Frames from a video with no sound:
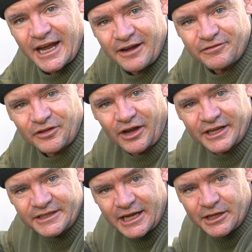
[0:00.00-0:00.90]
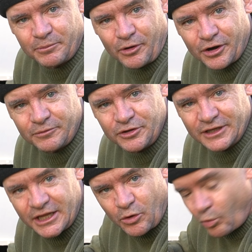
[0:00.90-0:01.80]
have, like, down the bottom, you
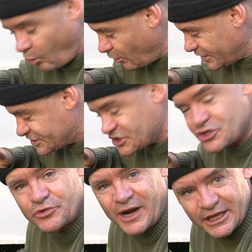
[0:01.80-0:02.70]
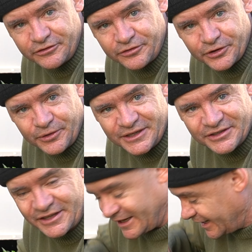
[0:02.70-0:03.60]
let the water just drain through
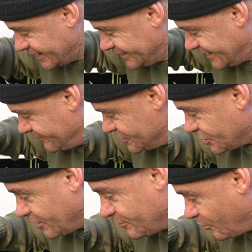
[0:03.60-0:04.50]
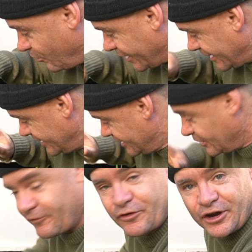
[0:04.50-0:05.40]
into the garden every time you water.
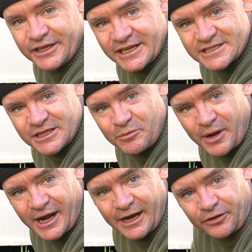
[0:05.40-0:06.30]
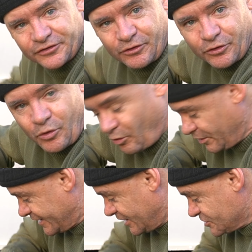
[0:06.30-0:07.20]
Now, I've got it next to the bale, so all the
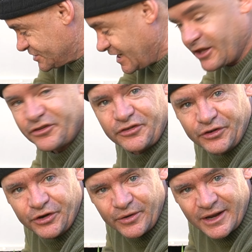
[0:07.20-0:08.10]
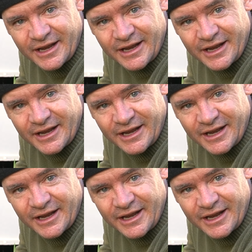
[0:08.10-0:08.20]
water goes down through